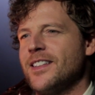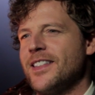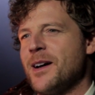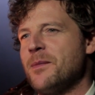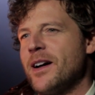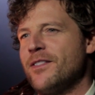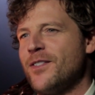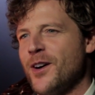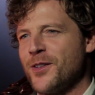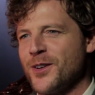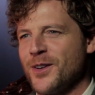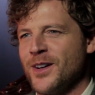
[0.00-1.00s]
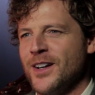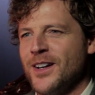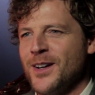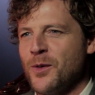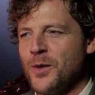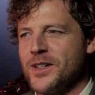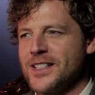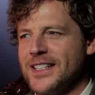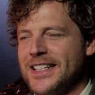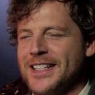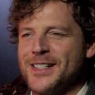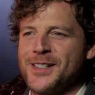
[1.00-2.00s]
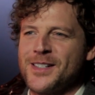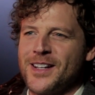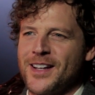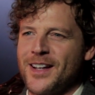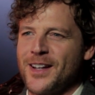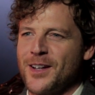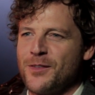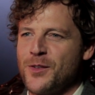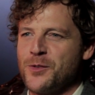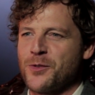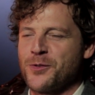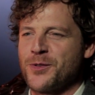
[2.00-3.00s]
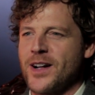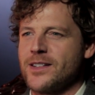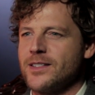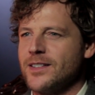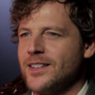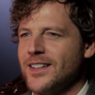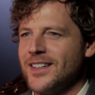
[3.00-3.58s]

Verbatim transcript: that my father was and is a funeral director,